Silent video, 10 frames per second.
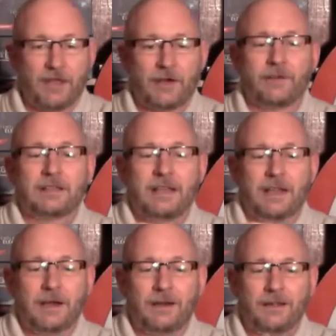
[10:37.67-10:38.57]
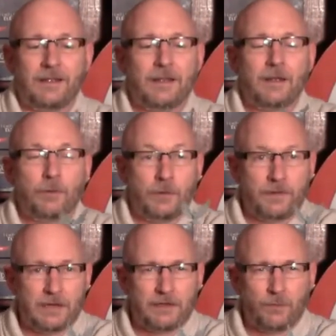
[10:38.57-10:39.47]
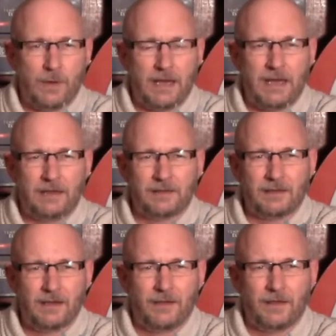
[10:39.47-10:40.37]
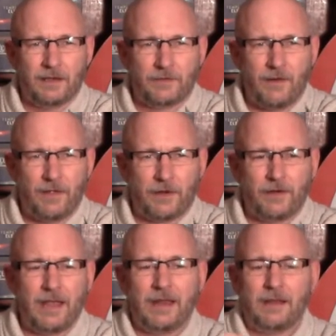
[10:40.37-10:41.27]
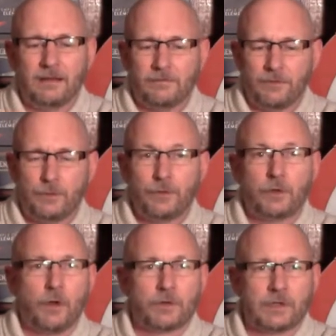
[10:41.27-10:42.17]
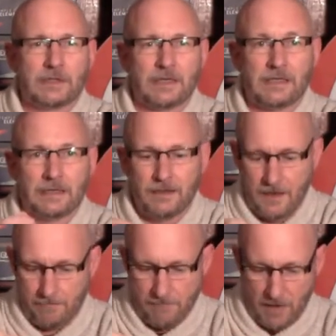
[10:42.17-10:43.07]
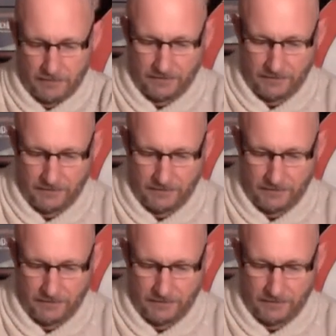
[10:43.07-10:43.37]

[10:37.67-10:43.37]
Icarus here with his wings that his father created. Flew too close to the sun, melted